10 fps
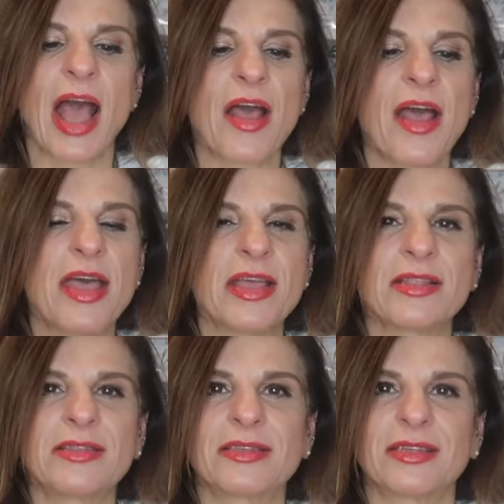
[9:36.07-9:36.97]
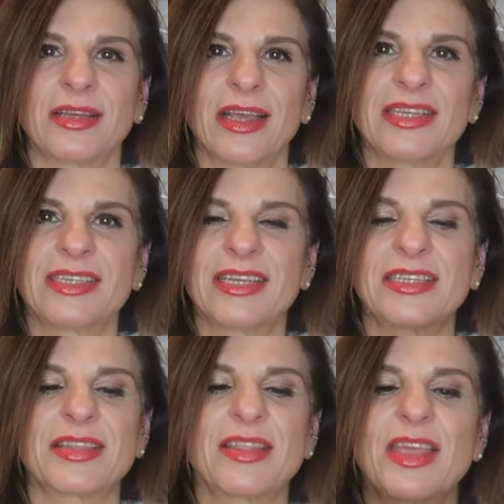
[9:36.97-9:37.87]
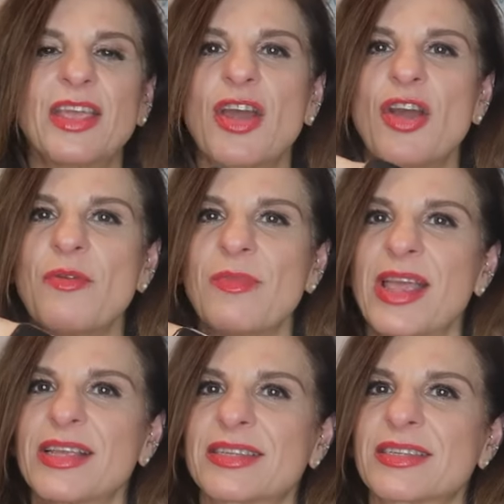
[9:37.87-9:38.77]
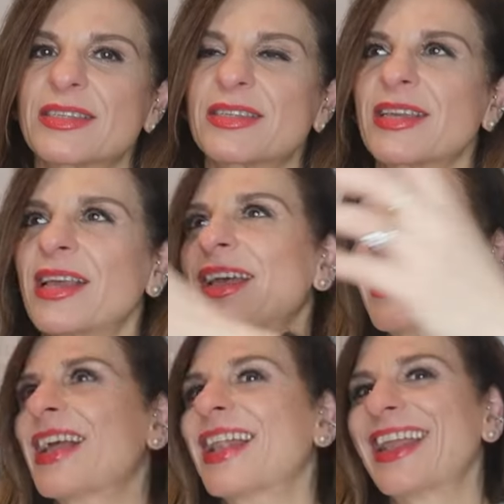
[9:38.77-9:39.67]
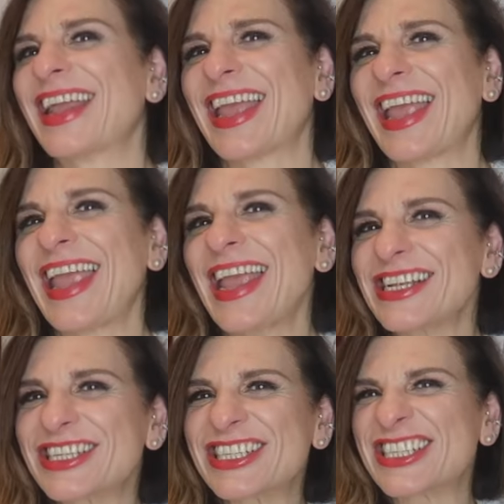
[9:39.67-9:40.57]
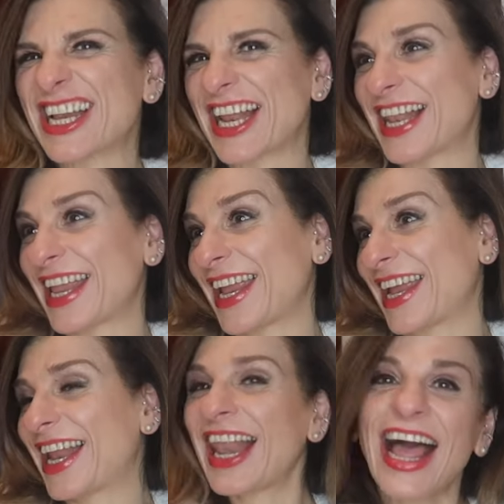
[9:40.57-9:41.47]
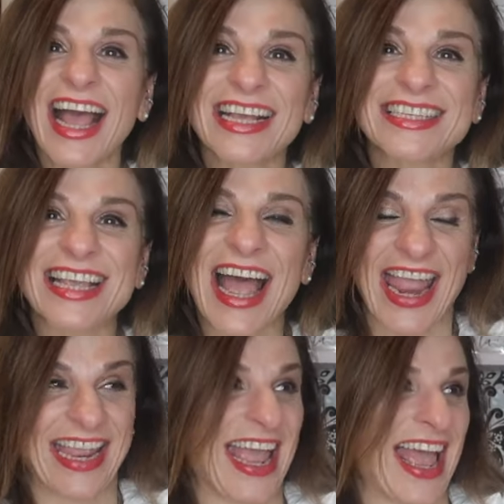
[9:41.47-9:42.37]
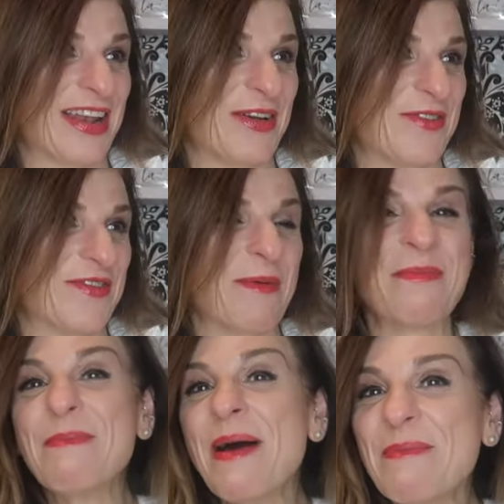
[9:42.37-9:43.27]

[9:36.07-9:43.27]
and it is the Hermes CLIC H, CLIC clacks. I cannot remember.